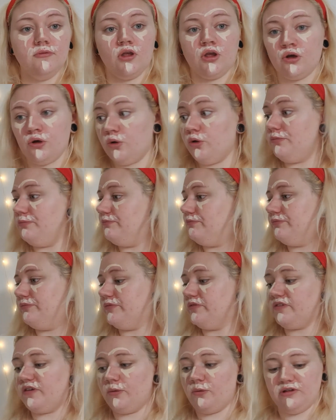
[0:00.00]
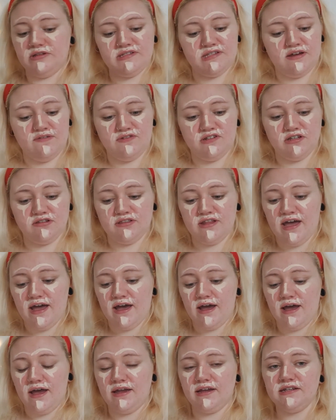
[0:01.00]
Cool. So once I've done
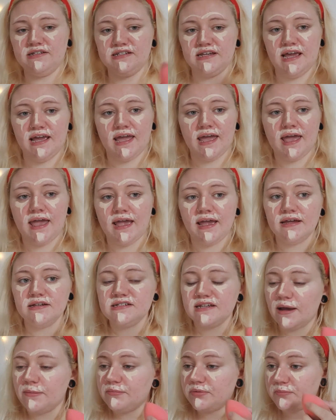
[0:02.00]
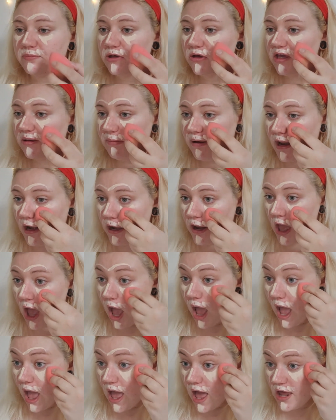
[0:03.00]
that, I can take a damp beauty blender
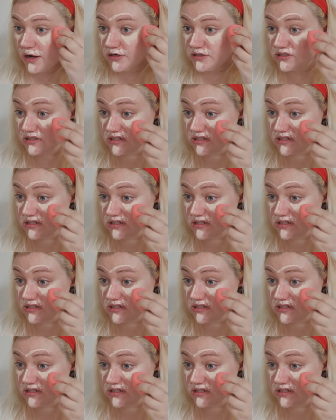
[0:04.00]
and